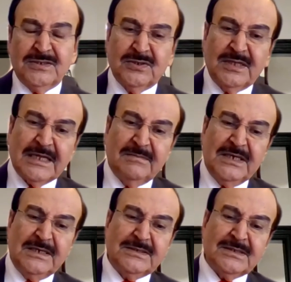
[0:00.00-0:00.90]
So that
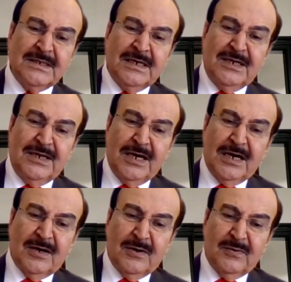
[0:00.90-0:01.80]
means
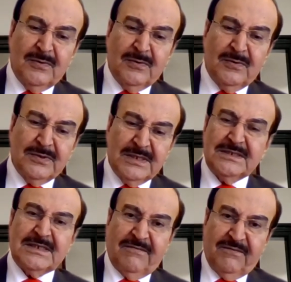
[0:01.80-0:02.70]
now
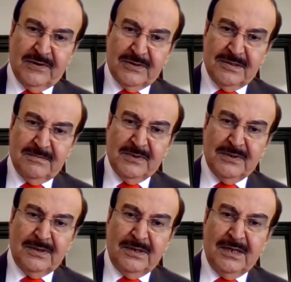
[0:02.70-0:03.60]
this is
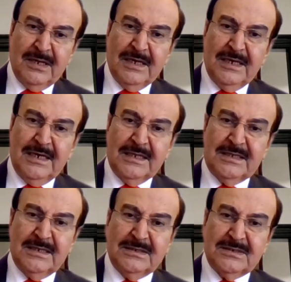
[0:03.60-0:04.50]
affordable,
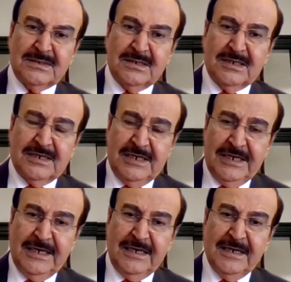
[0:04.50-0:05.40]
it is
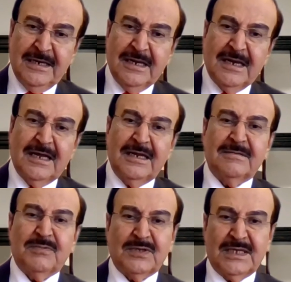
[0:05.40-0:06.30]
clean, and
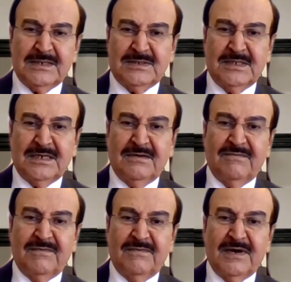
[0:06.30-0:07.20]
it protects the
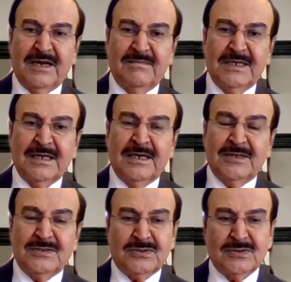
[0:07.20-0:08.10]
environment.
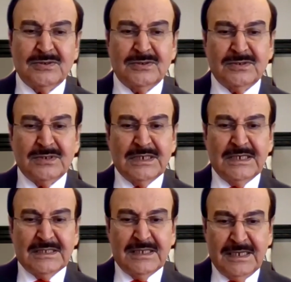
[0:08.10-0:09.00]

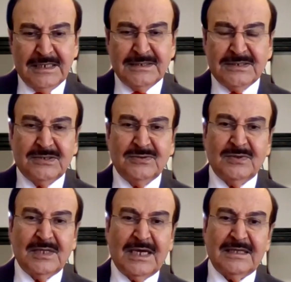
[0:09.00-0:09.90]
So it lends
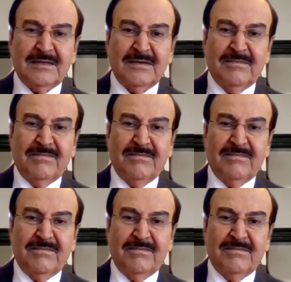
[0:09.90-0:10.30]
to that.